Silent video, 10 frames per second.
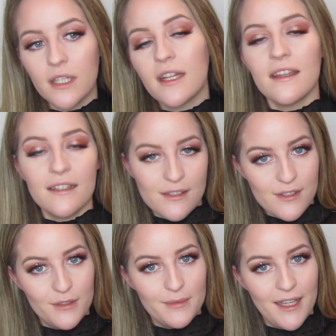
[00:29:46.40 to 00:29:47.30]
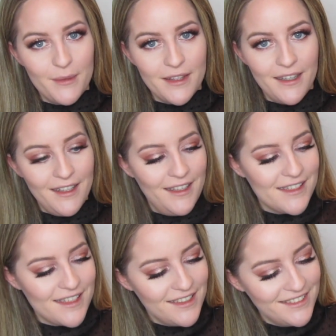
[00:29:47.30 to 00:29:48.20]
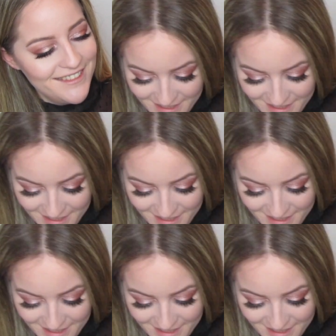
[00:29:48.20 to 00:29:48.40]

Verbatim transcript: I think I'll stop there with the highlighter